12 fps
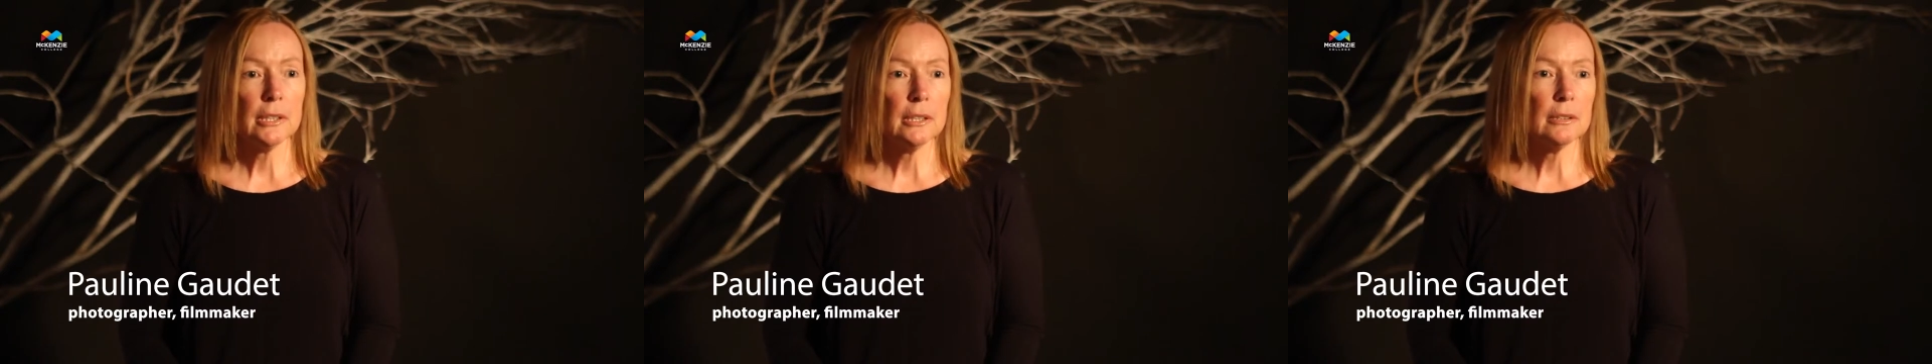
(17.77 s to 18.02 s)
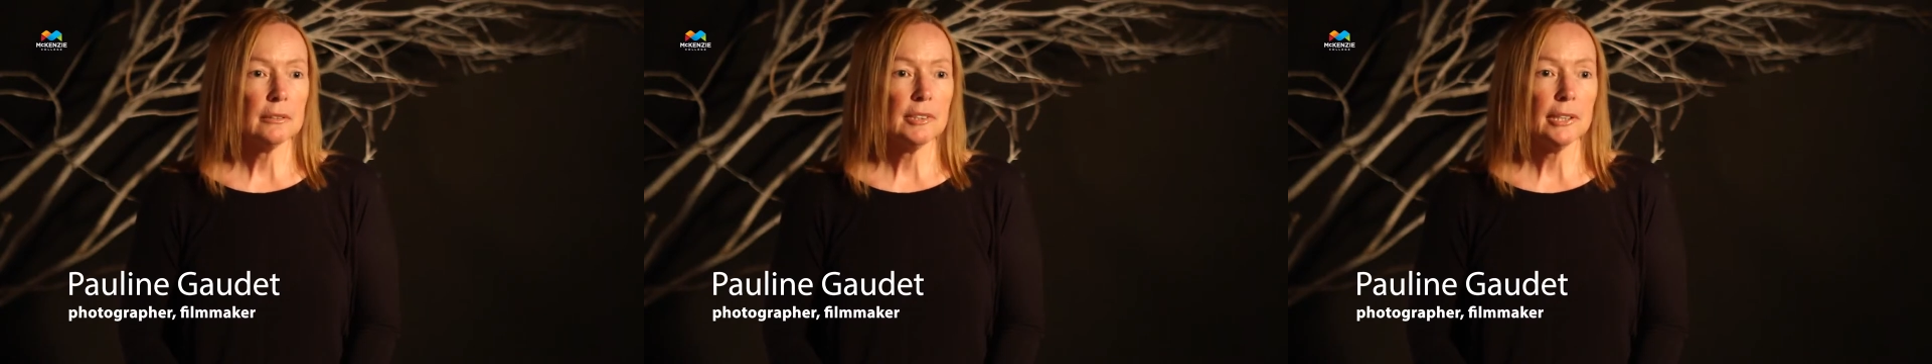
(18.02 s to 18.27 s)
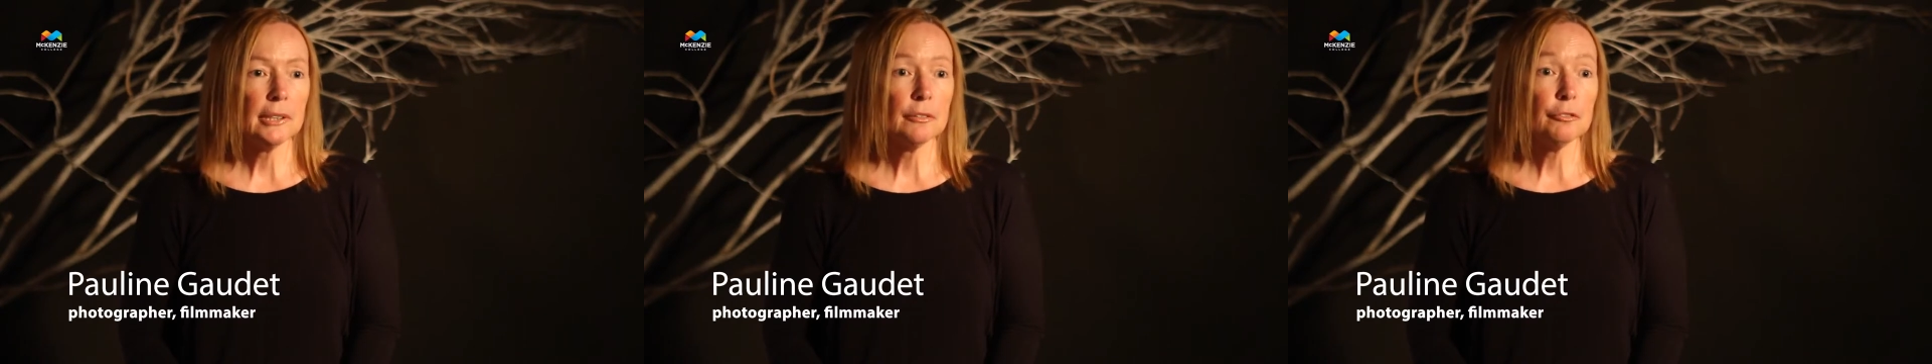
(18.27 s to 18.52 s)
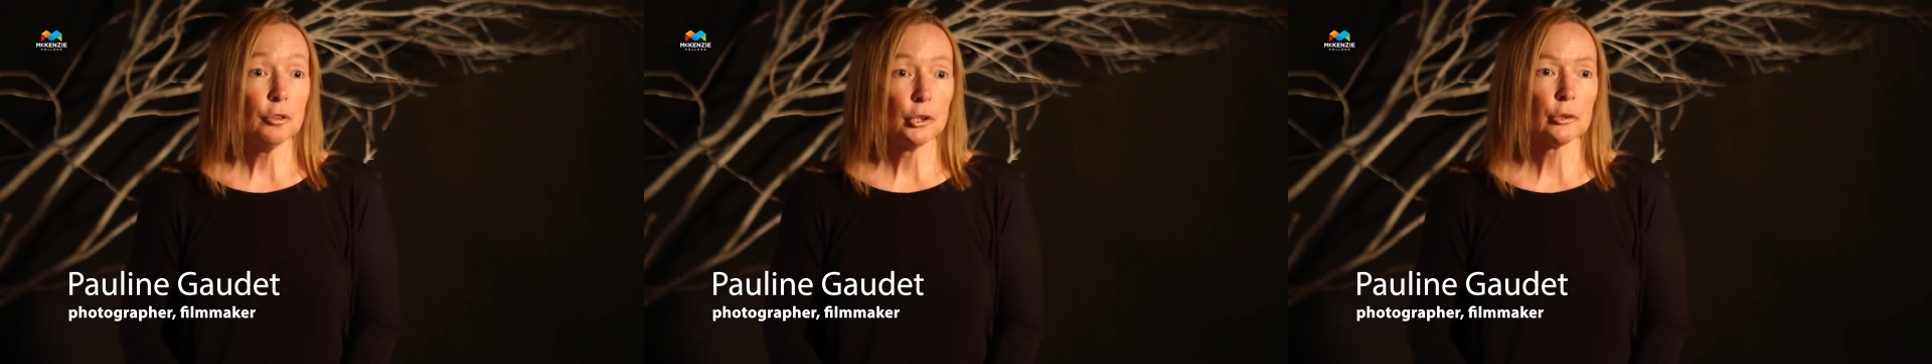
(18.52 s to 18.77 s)
in
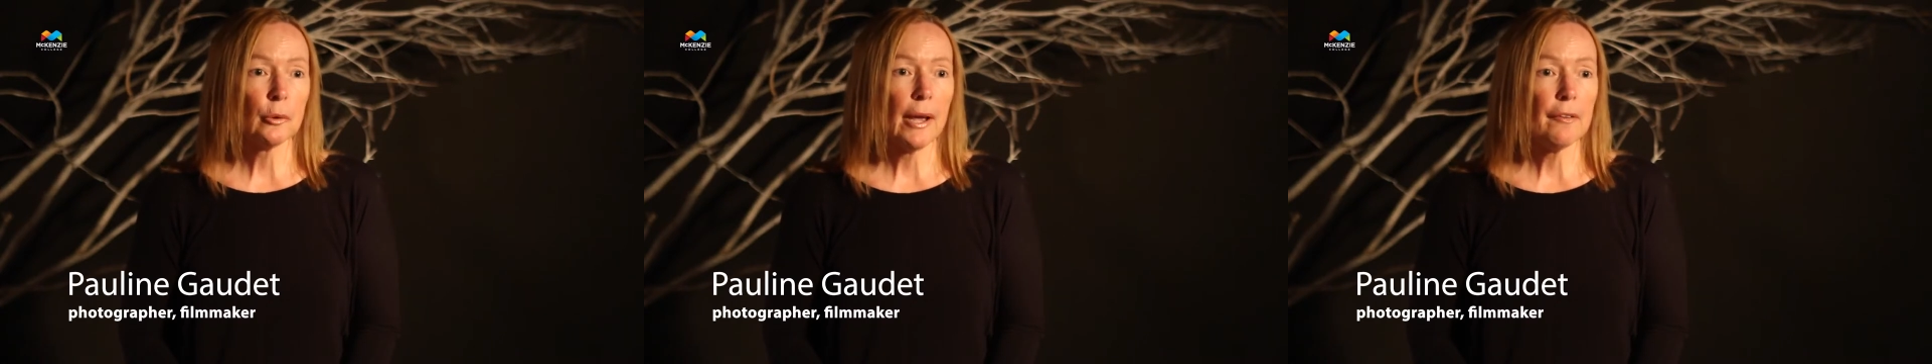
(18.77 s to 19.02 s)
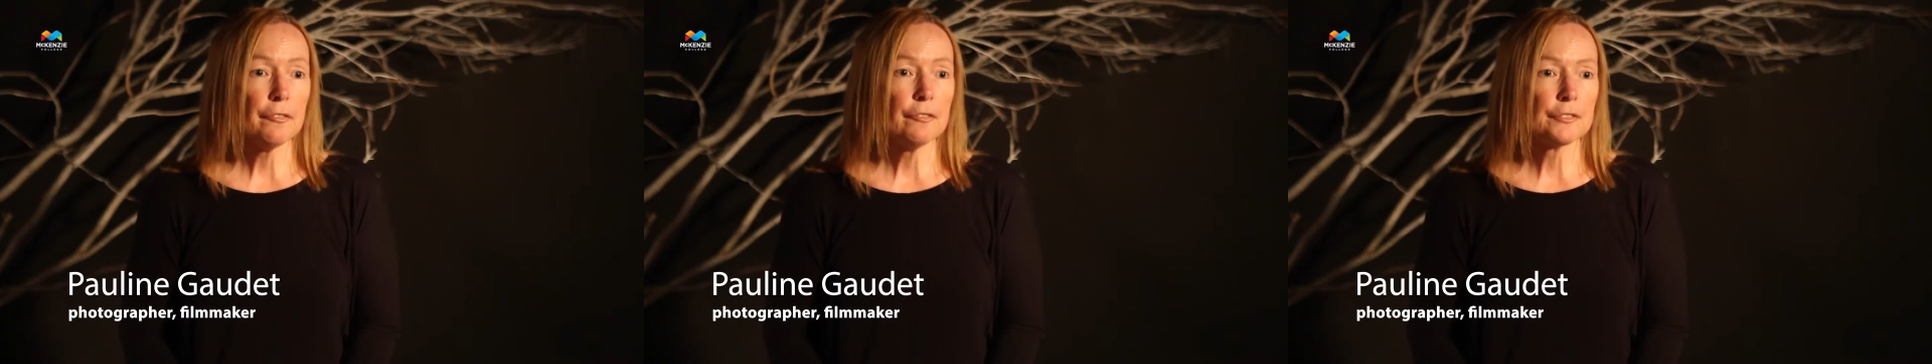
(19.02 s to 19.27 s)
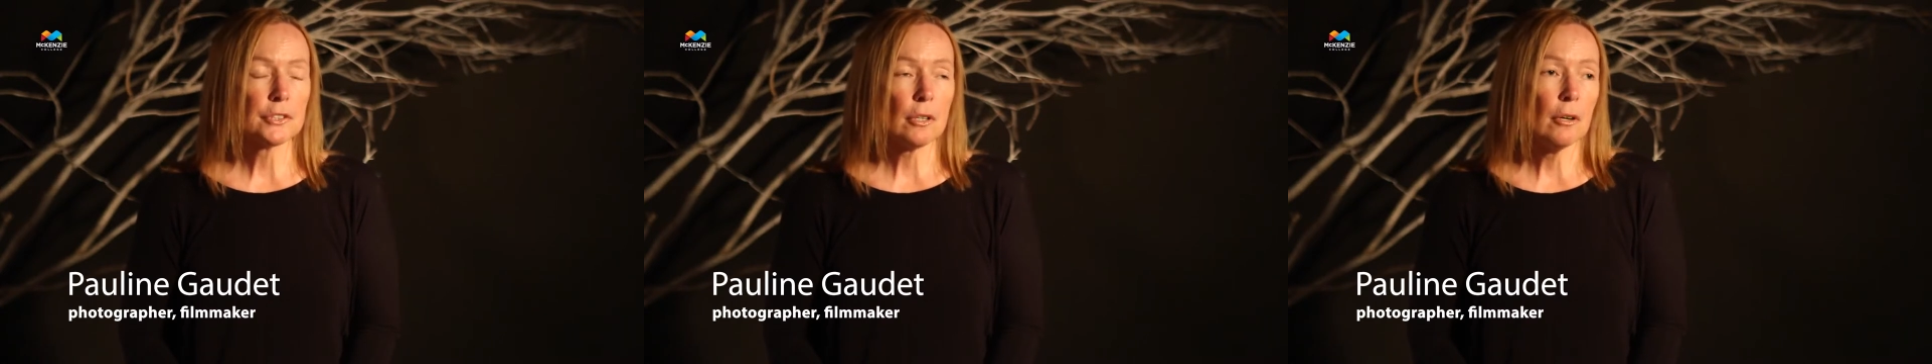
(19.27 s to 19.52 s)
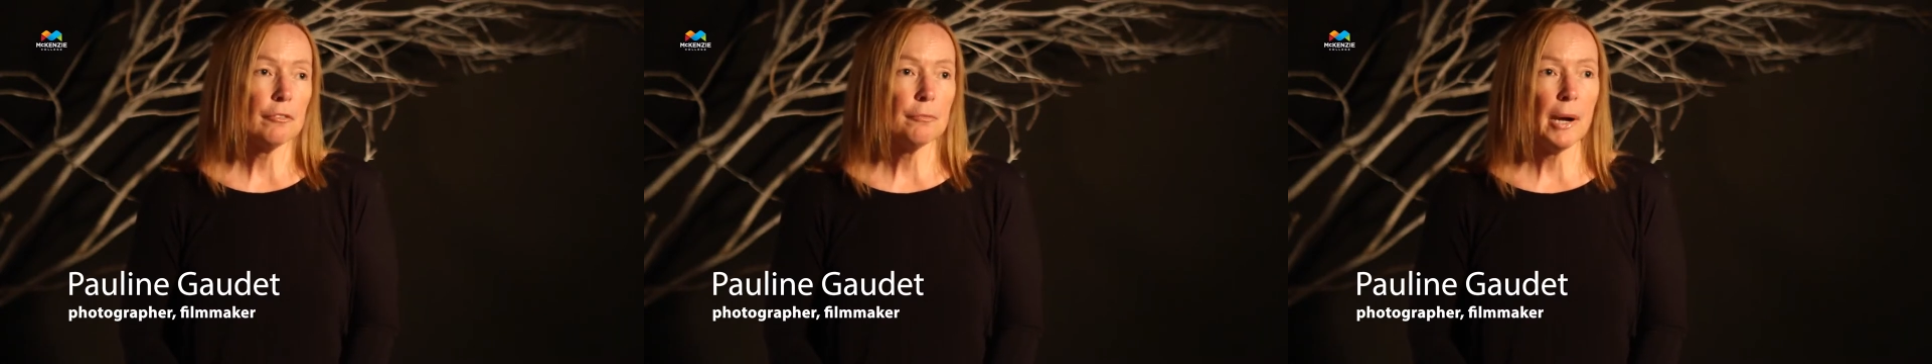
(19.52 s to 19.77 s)
taking photographs
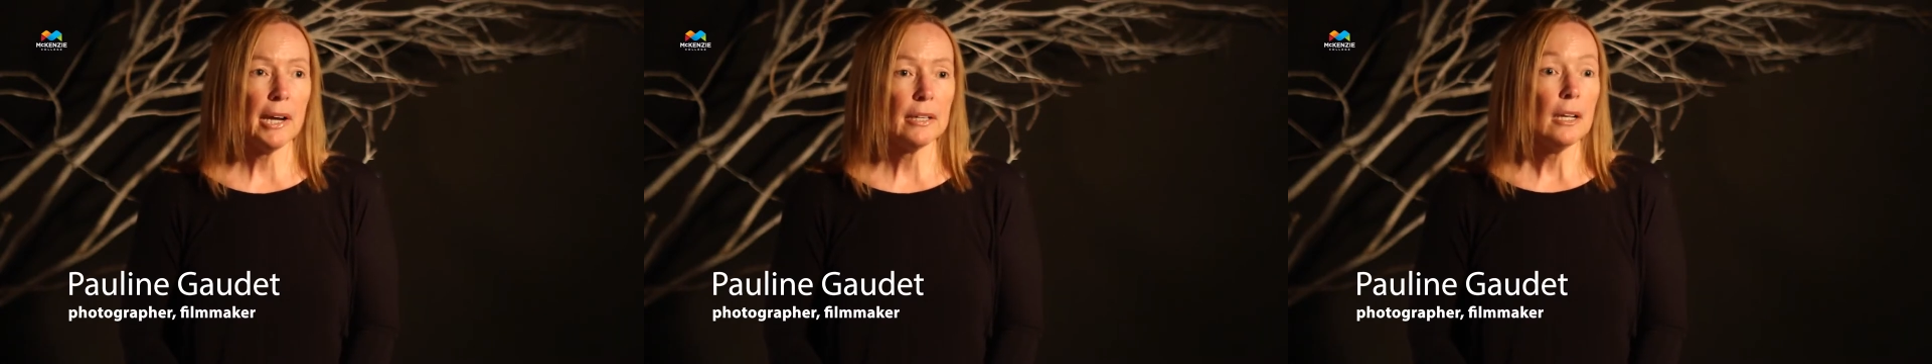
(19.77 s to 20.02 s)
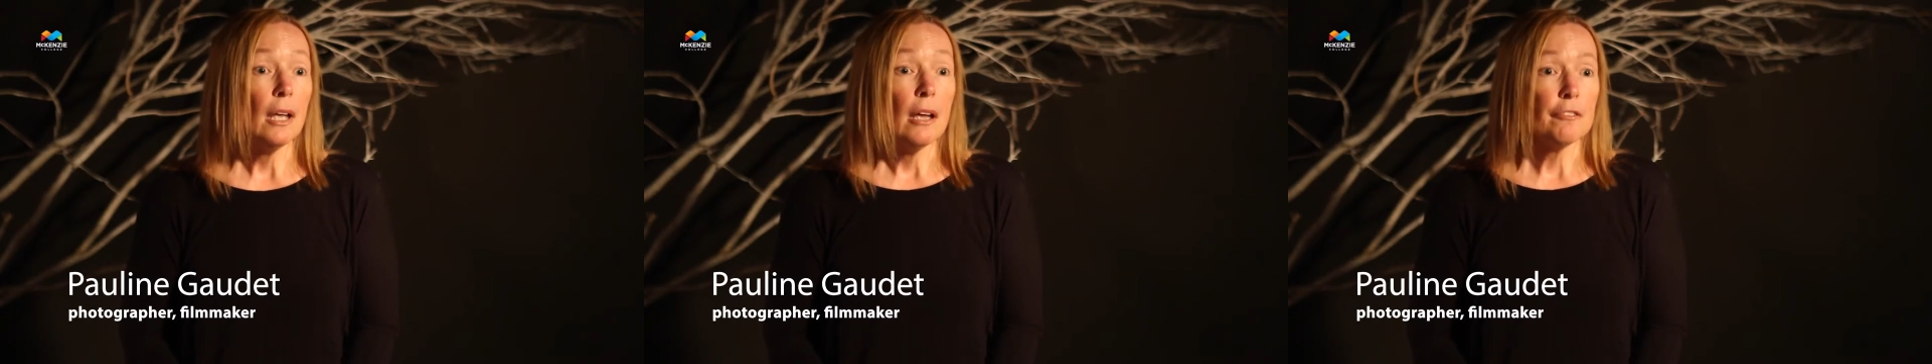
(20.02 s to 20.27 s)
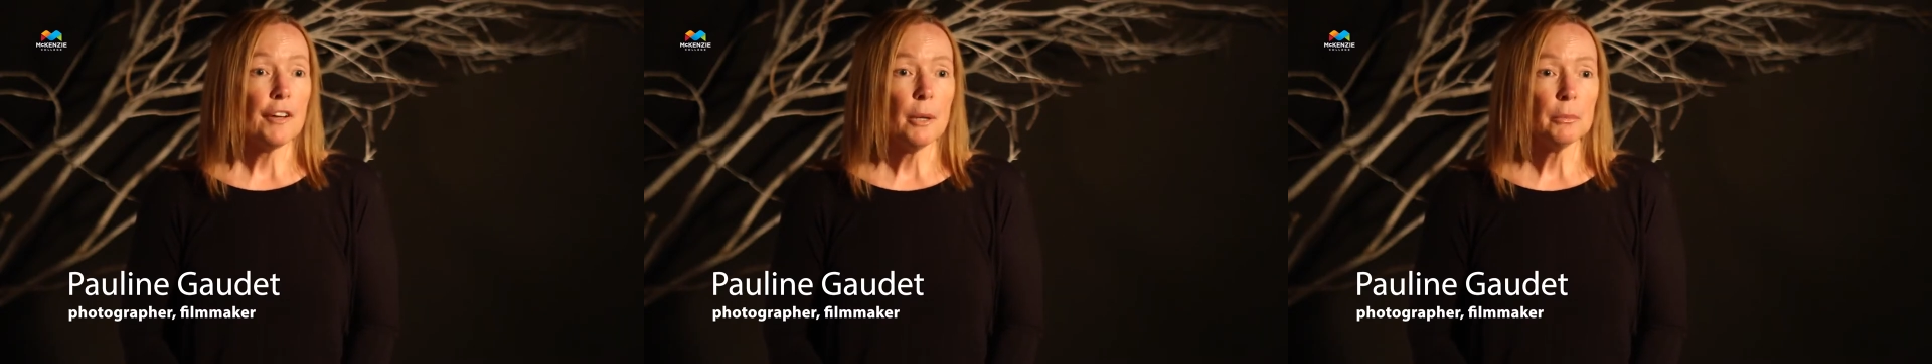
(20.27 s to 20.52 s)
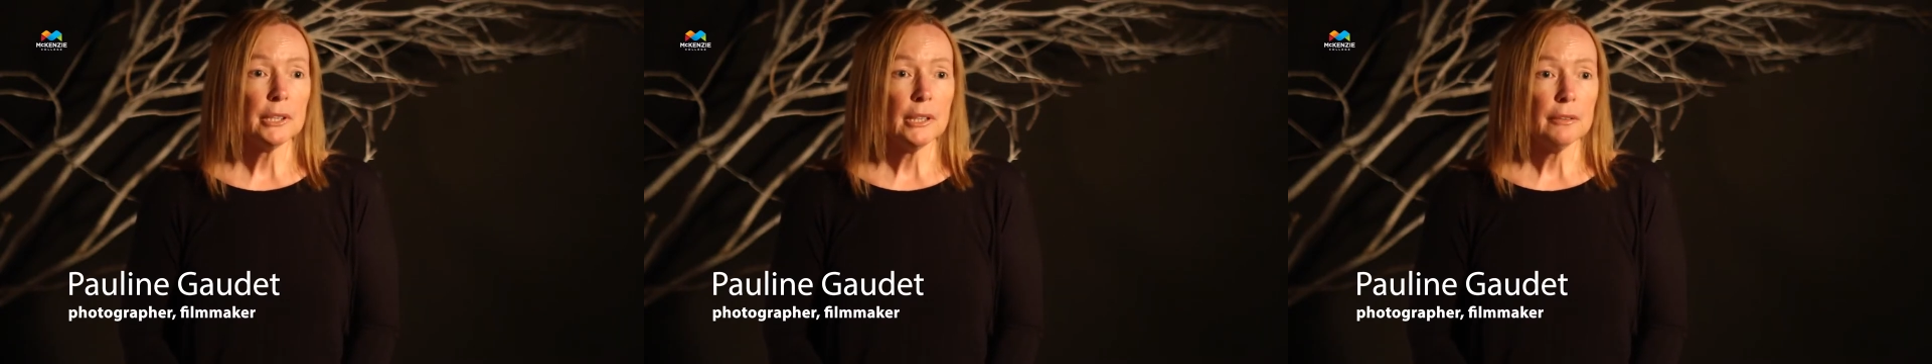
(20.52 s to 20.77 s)
of my
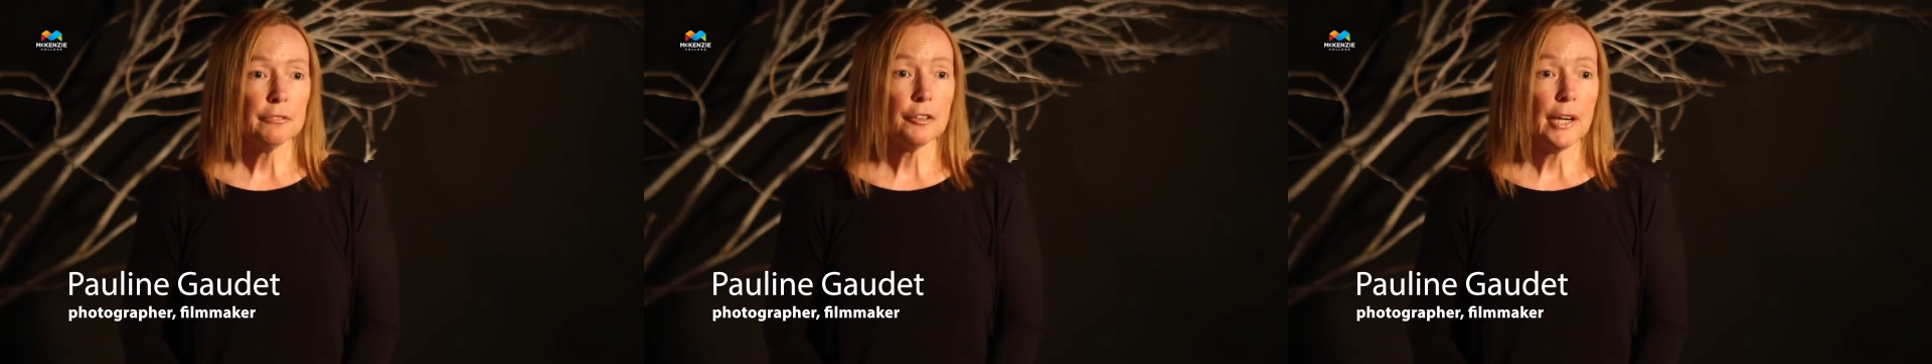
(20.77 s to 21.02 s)
family and